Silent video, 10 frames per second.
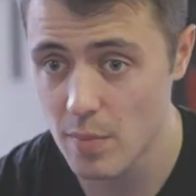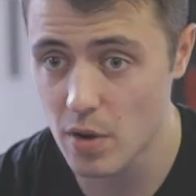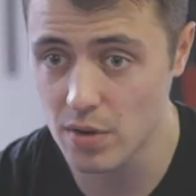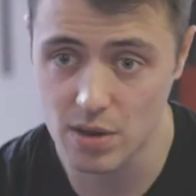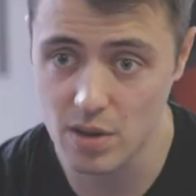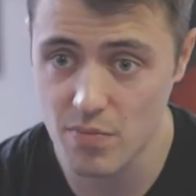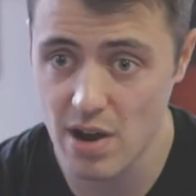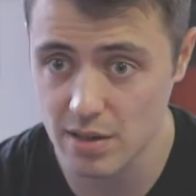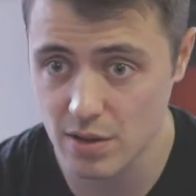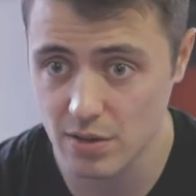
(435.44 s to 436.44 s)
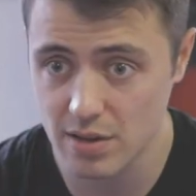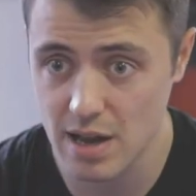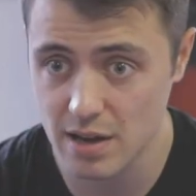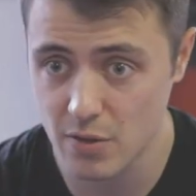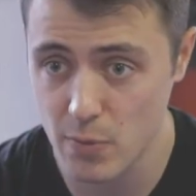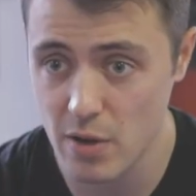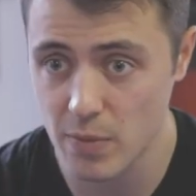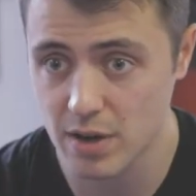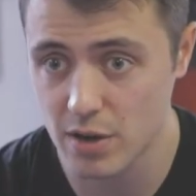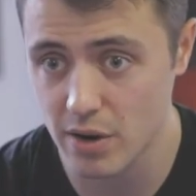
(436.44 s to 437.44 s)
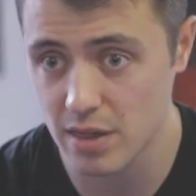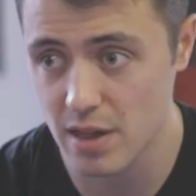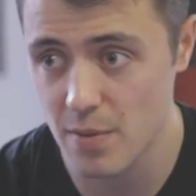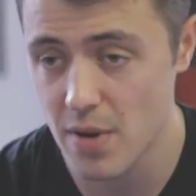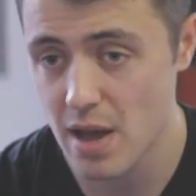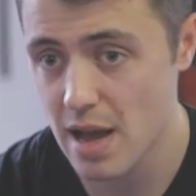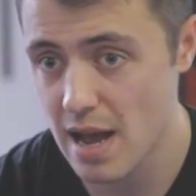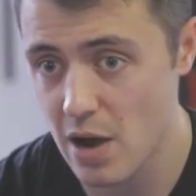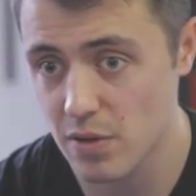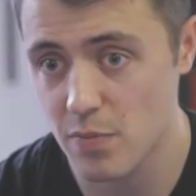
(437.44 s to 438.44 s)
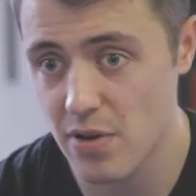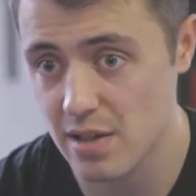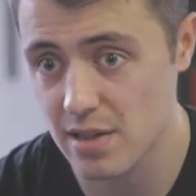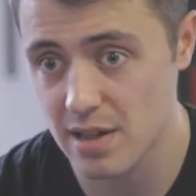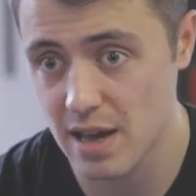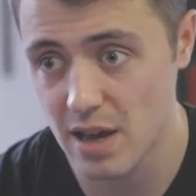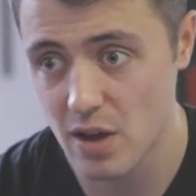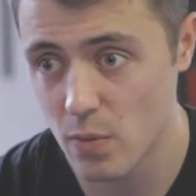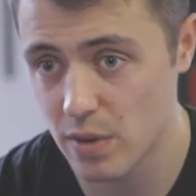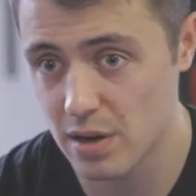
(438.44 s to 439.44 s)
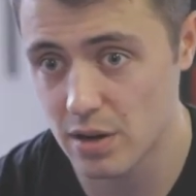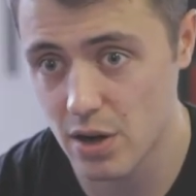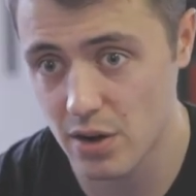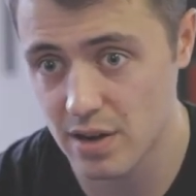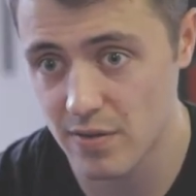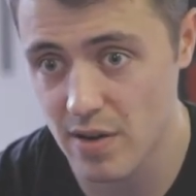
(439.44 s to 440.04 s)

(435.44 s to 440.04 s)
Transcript: but also on the practical side as well. We're showing them how to practice it within a coaching